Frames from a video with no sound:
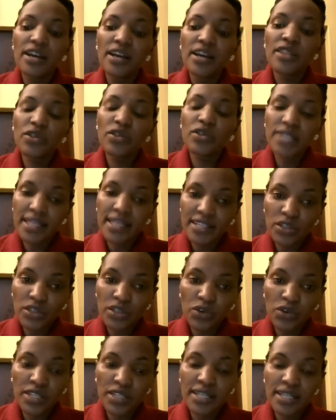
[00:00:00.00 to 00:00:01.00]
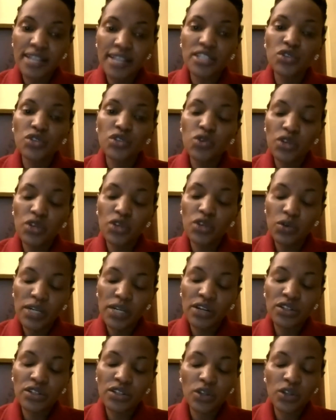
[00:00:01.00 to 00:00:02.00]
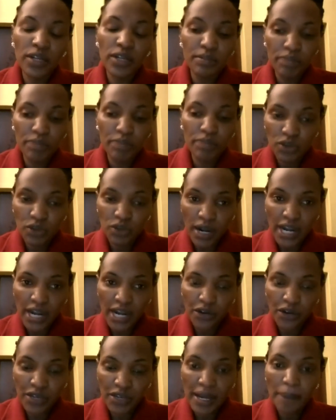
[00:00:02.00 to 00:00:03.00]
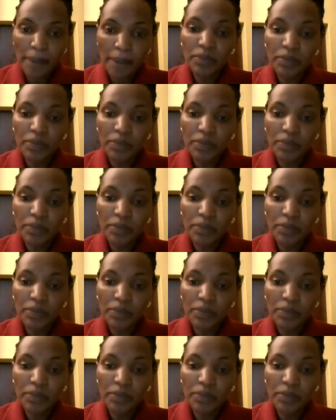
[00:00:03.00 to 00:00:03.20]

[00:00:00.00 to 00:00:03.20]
Those are the stories that will not only build your career,